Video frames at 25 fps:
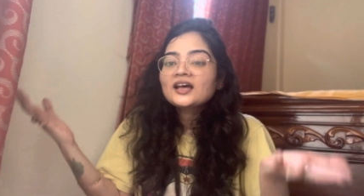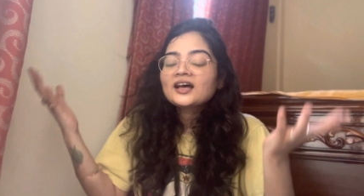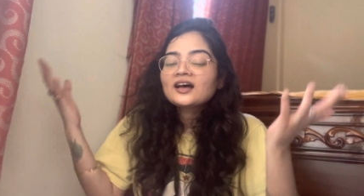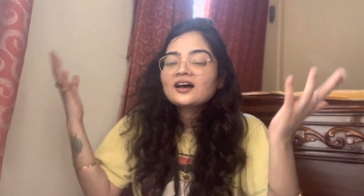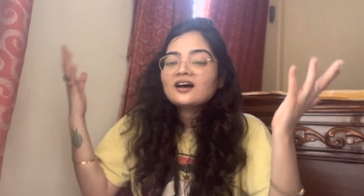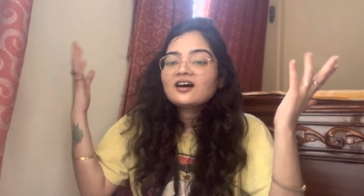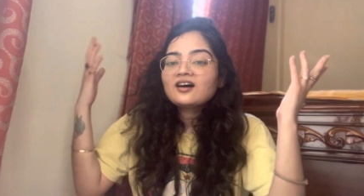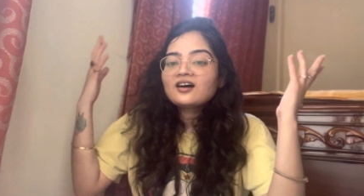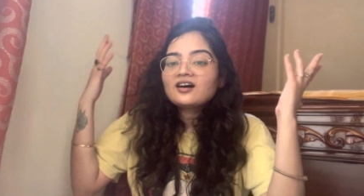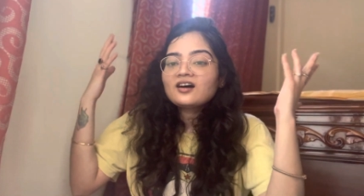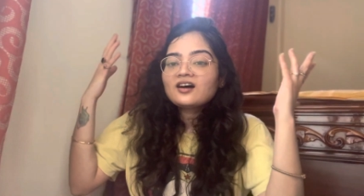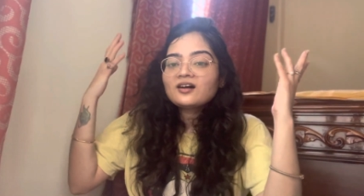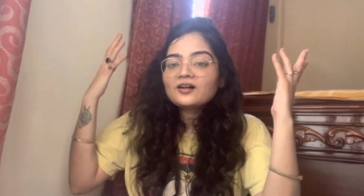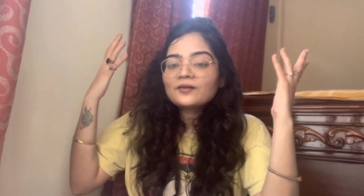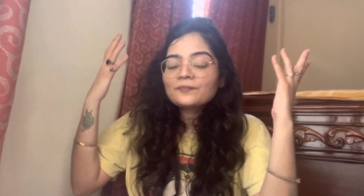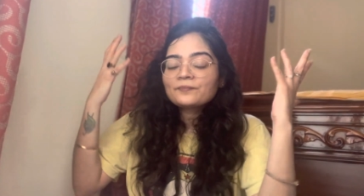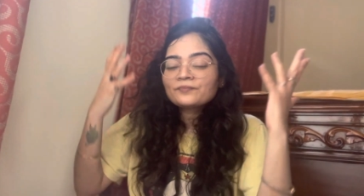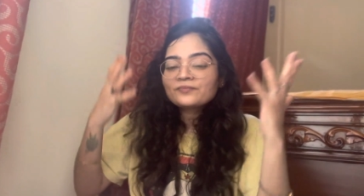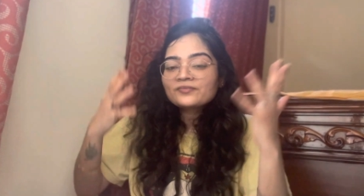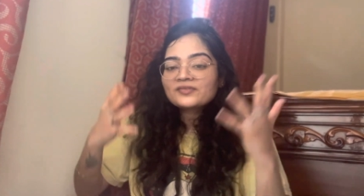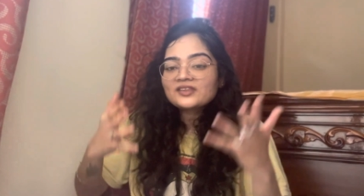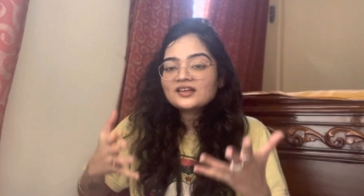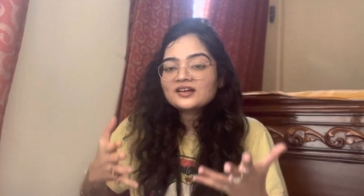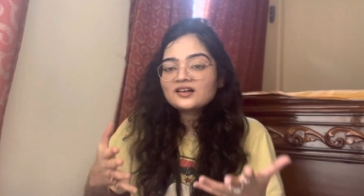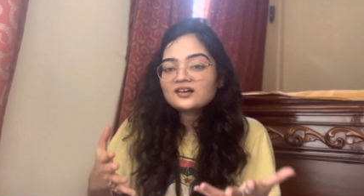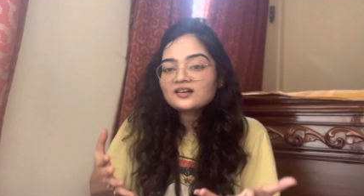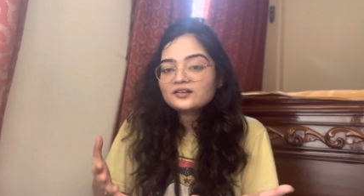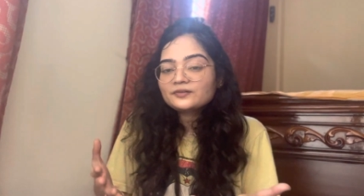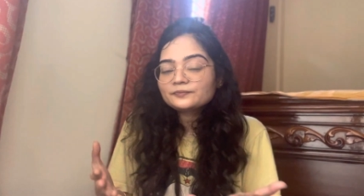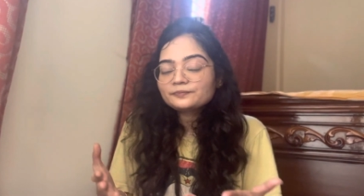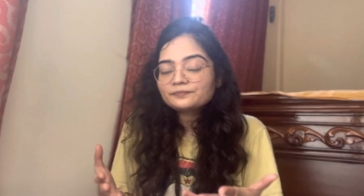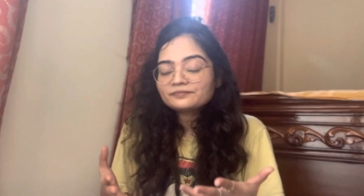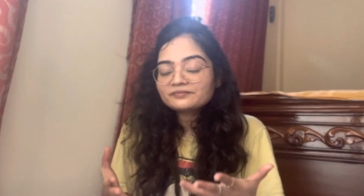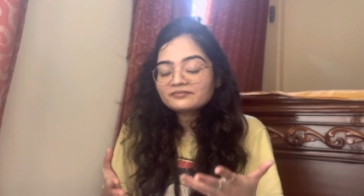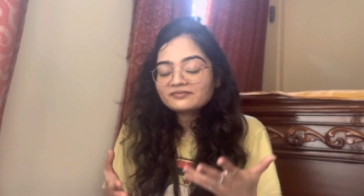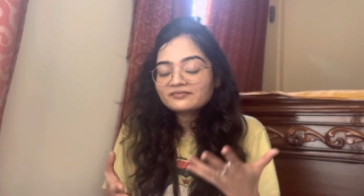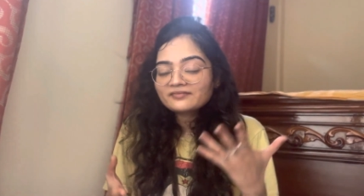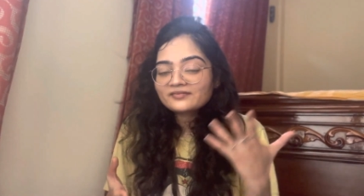
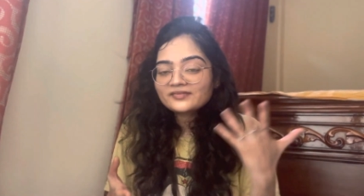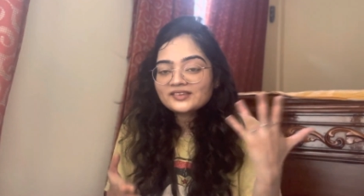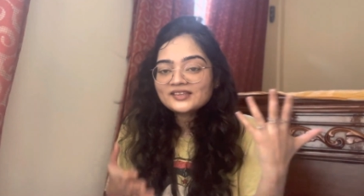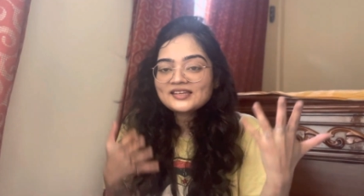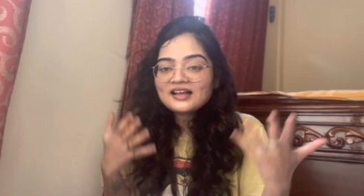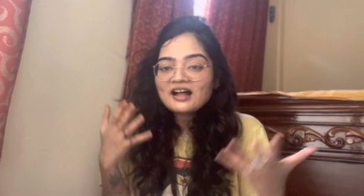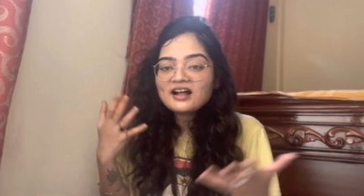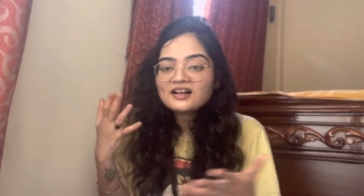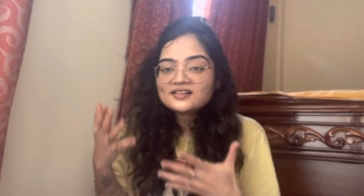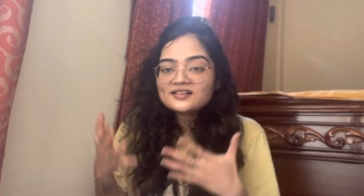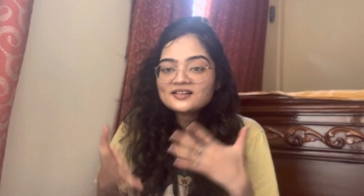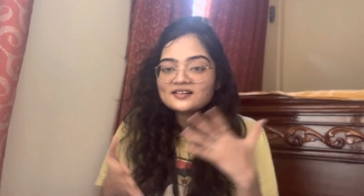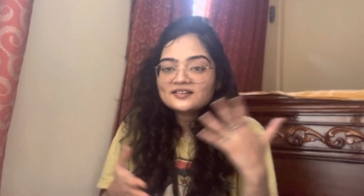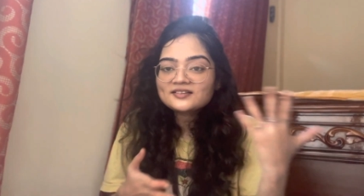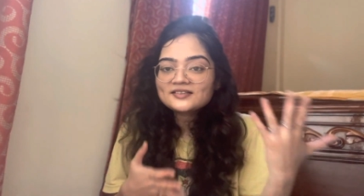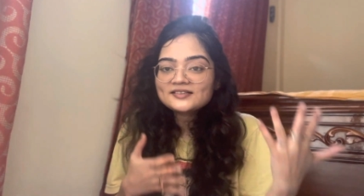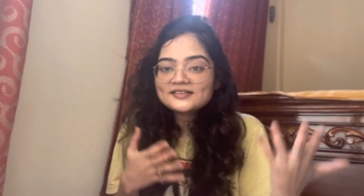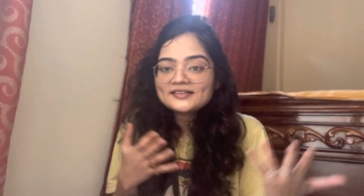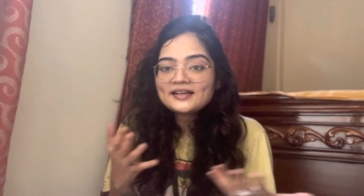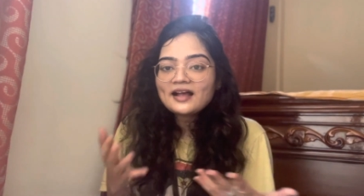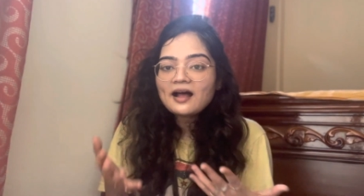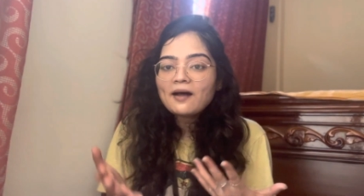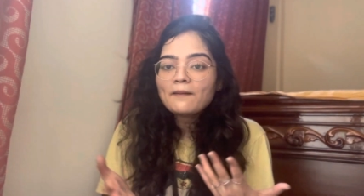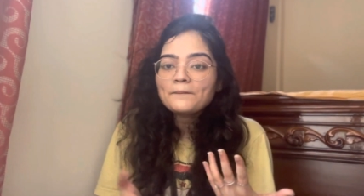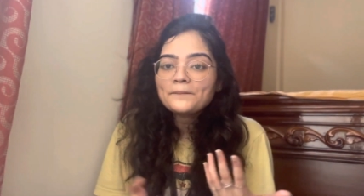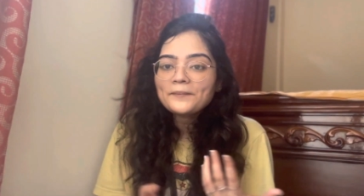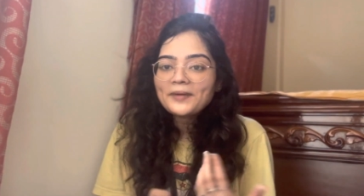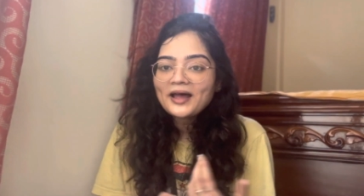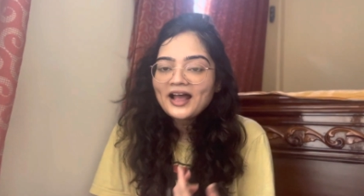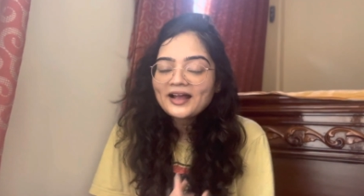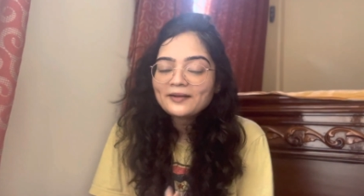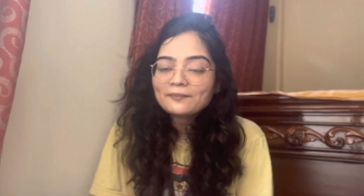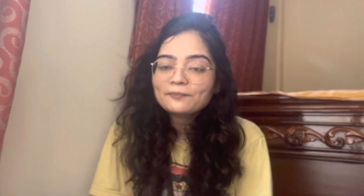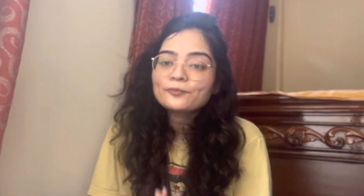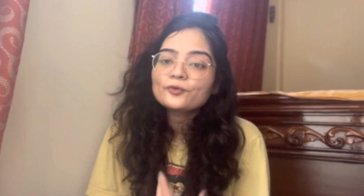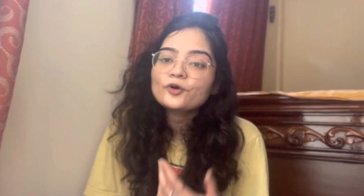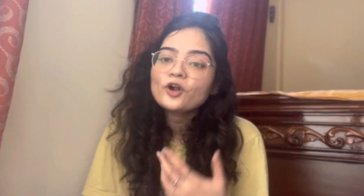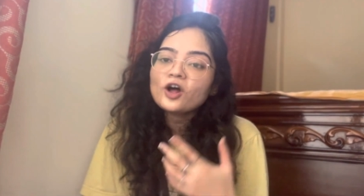the dark circles come
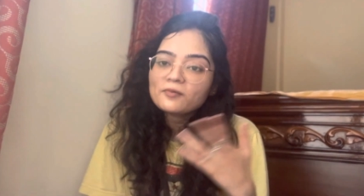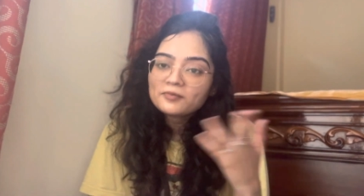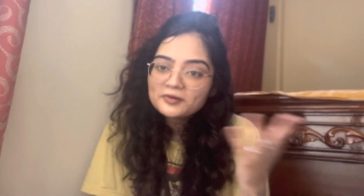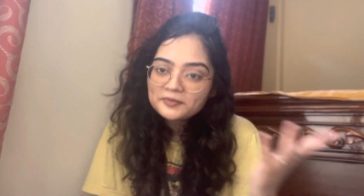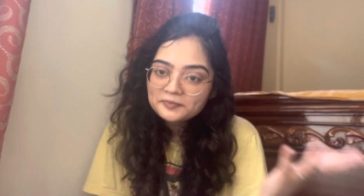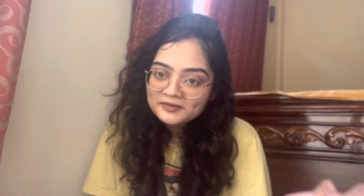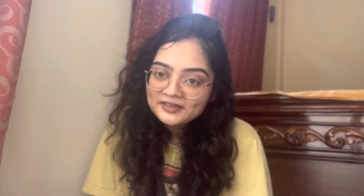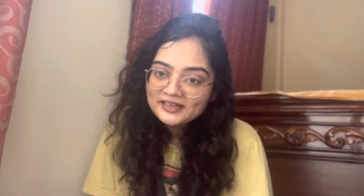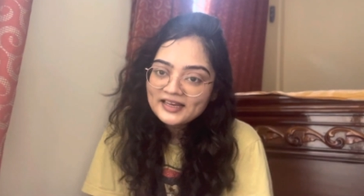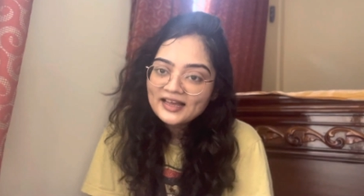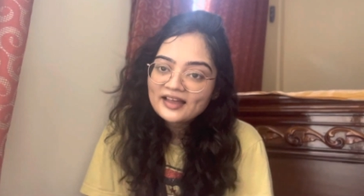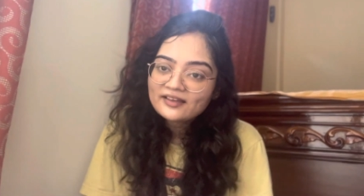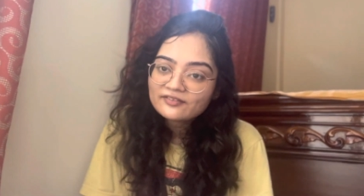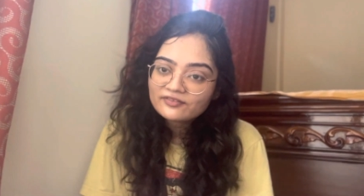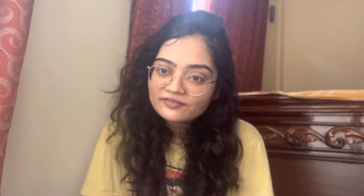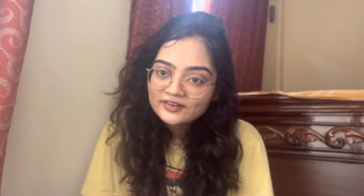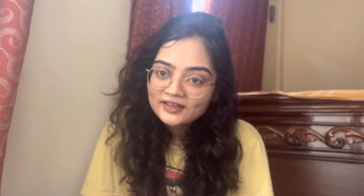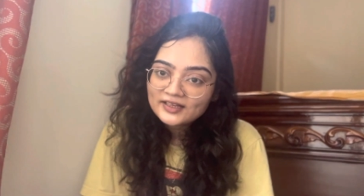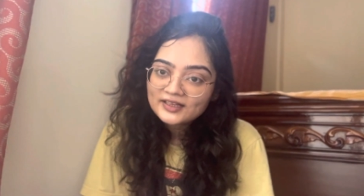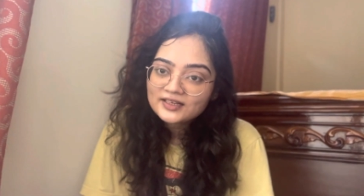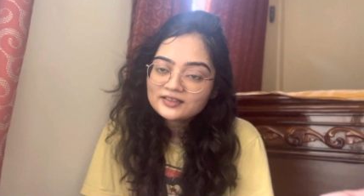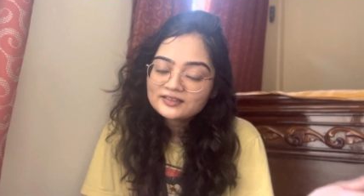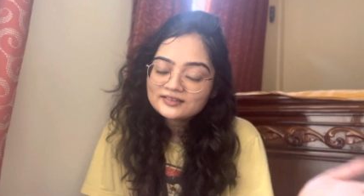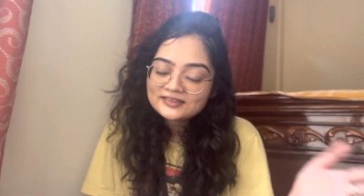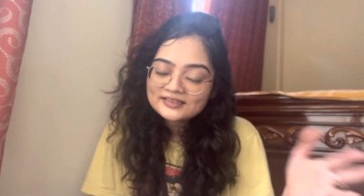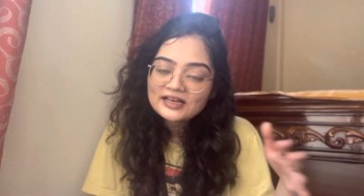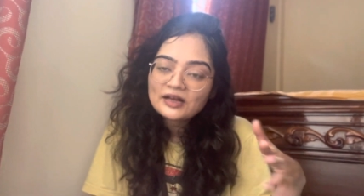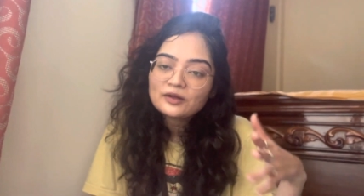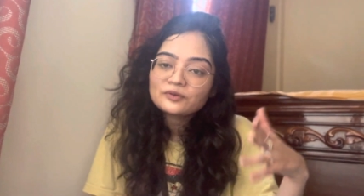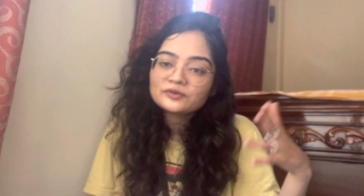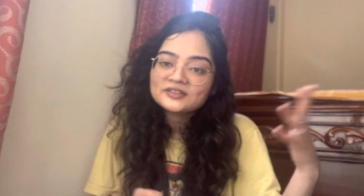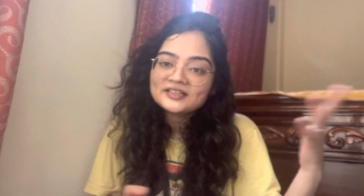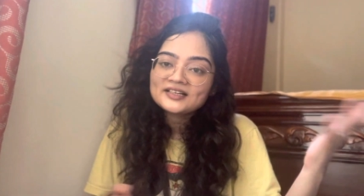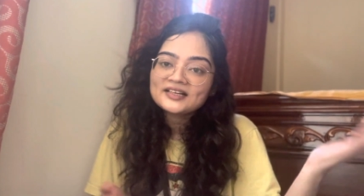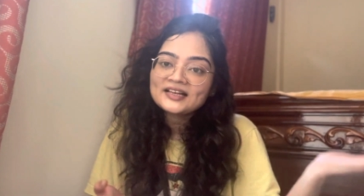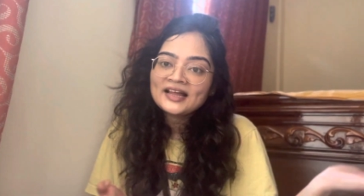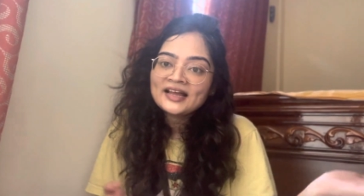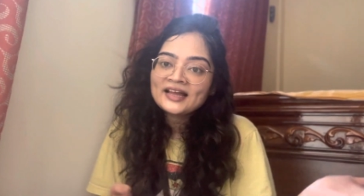back, probably I will down
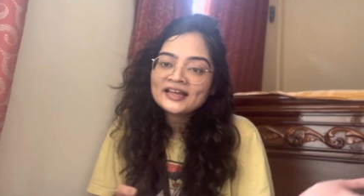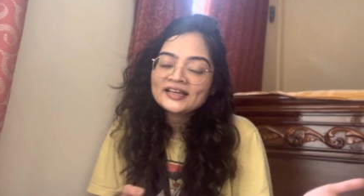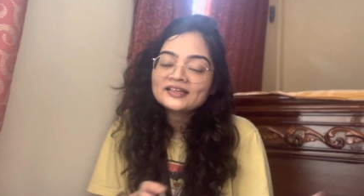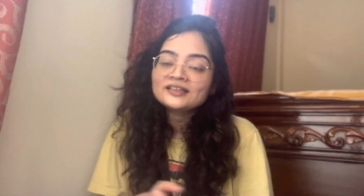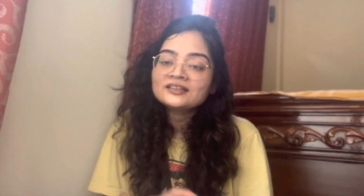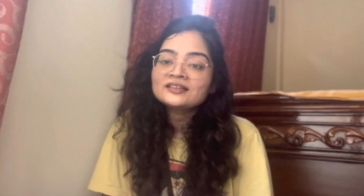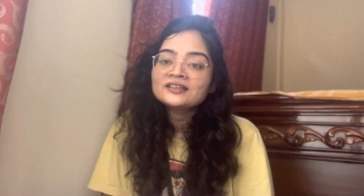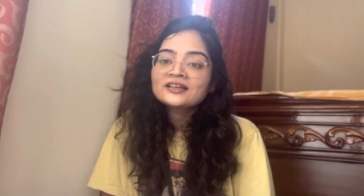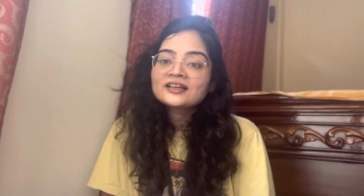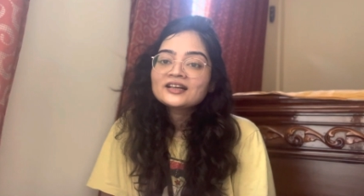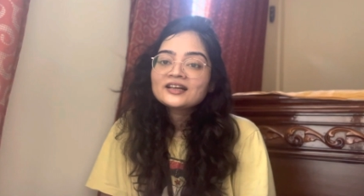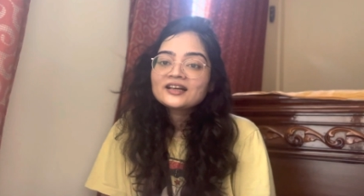the line.